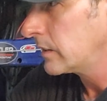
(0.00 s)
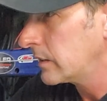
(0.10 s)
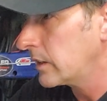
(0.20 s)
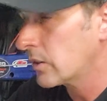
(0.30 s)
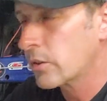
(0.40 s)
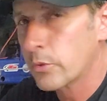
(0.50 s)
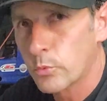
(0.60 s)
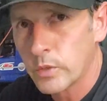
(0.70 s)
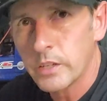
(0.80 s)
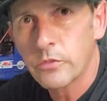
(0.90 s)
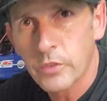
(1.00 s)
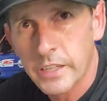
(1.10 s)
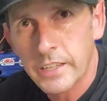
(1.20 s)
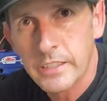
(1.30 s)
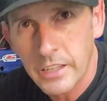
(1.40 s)
in 3
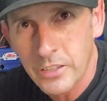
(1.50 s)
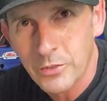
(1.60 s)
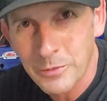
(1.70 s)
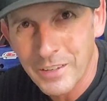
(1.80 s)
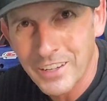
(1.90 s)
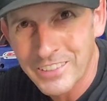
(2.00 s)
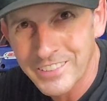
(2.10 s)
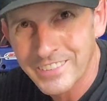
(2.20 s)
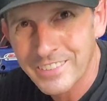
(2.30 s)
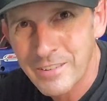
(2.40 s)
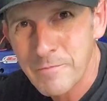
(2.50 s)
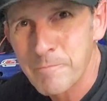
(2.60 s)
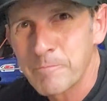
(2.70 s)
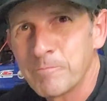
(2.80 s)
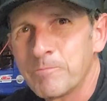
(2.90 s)
freaking days from now.
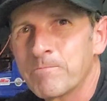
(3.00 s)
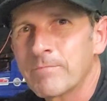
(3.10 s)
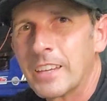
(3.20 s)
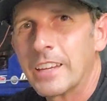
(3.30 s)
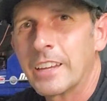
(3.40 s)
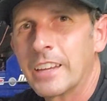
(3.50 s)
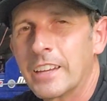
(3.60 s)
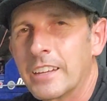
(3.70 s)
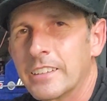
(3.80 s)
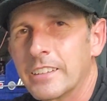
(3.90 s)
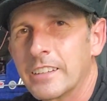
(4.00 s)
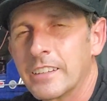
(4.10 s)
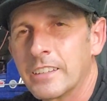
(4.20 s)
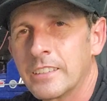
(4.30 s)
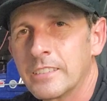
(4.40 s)
And
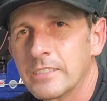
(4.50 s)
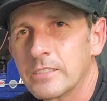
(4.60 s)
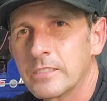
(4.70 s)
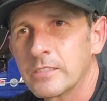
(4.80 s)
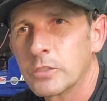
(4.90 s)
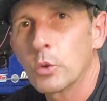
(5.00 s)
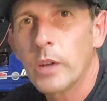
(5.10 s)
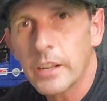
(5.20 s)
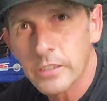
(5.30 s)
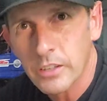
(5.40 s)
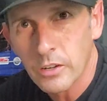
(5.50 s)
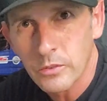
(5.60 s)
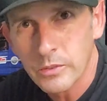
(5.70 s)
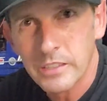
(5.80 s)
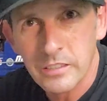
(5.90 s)
2 days
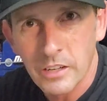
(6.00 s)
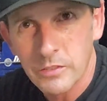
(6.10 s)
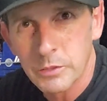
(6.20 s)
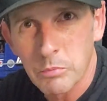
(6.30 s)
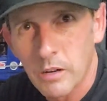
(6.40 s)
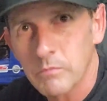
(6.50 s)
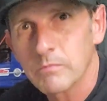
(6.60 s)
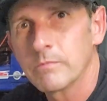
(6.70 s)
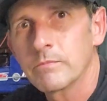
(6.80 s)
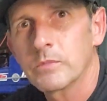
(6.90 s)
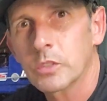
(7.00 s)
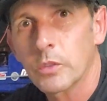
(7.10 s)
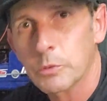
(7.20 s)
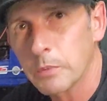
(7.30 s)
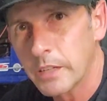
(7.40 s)
ago, we discovered the problem. So
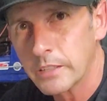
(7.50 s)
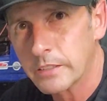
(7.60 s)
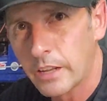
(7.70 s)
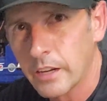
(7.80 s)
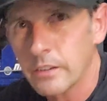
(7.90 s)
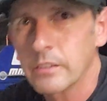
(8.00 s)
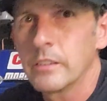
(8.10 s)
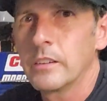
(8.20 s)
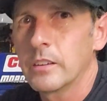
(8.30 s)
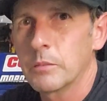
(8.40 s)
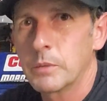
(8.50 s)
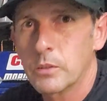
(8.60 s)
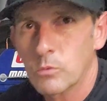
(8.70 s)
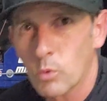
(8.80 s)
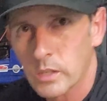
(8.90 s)
there's been a day of me
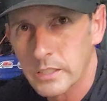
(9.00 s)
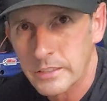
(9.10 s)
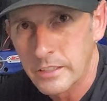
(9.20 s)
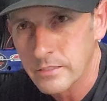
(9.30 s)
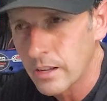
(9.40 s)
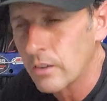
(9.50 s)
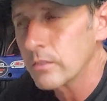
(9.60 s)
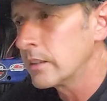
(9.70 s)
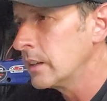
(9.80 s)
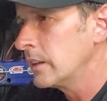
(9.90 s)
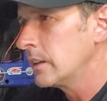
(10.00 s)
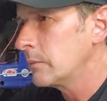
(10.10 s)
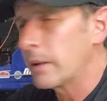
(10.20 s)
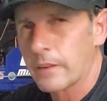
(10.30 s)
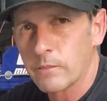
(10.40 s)
working things out,
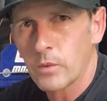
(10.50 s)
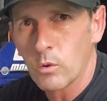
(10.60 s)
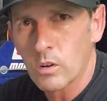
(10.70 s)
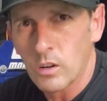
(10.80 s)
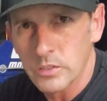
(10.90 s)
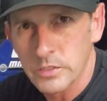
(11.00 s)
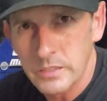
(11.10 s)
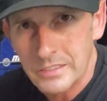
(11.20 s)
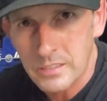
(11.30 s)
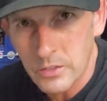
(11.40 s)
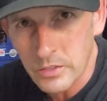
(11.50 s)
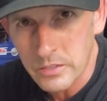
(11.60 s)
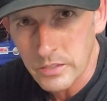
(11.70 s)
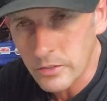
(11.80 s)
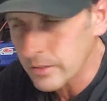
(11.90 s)
making phone calls, etc.,
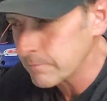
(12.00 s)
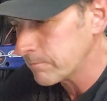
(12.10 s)
etc.